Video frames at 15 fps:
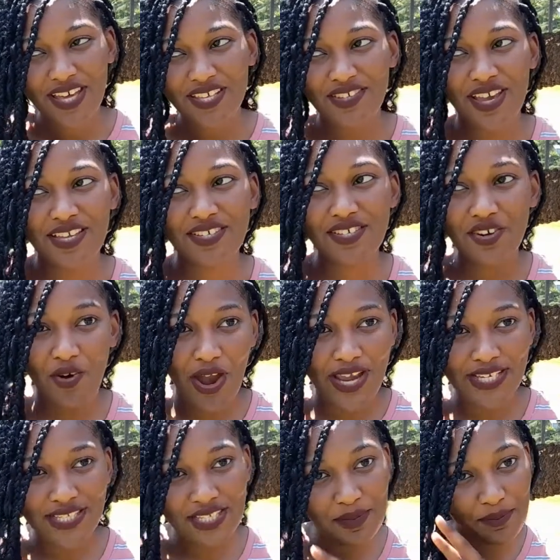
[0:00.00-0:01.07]
So as you know, I
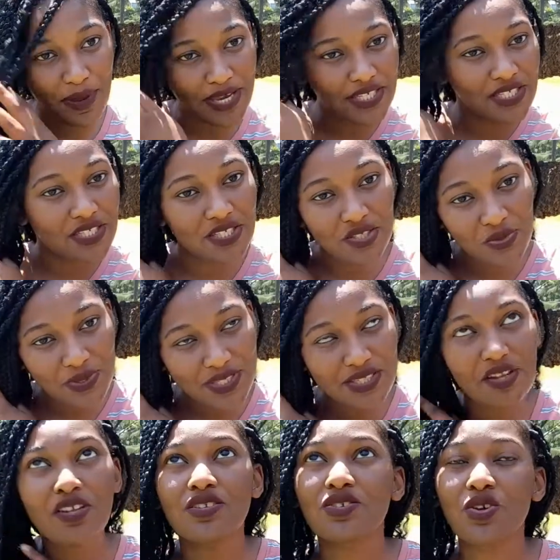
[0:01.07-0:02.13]
did passion twist
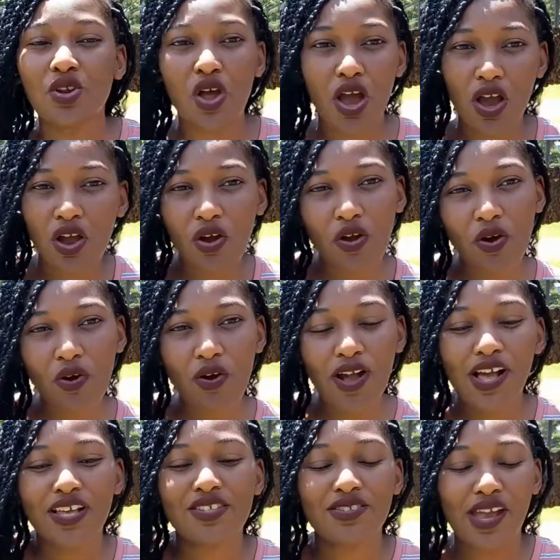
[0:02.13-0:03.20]
not so long ago.
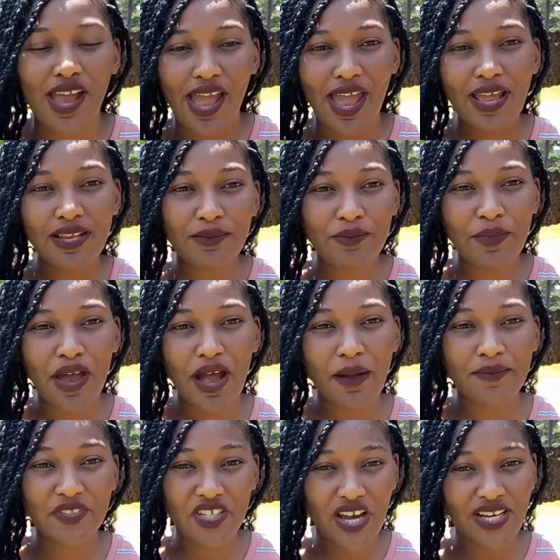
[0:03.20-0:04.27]
So I
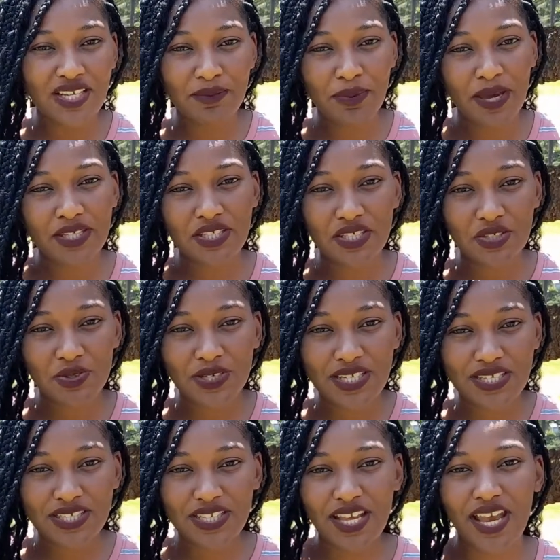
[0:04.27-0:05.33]
had darling passion
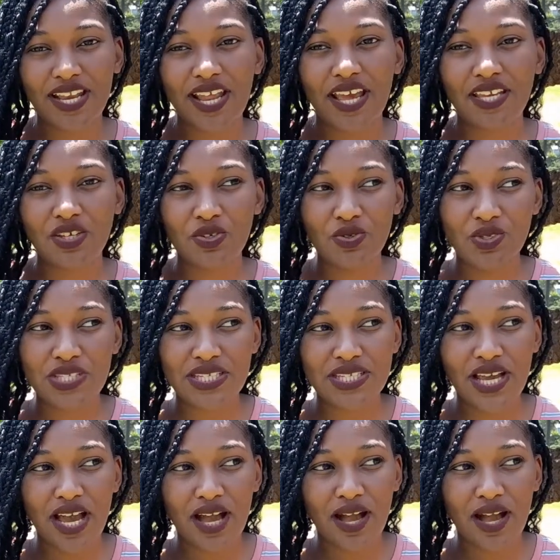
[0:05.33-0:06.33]
twist and I used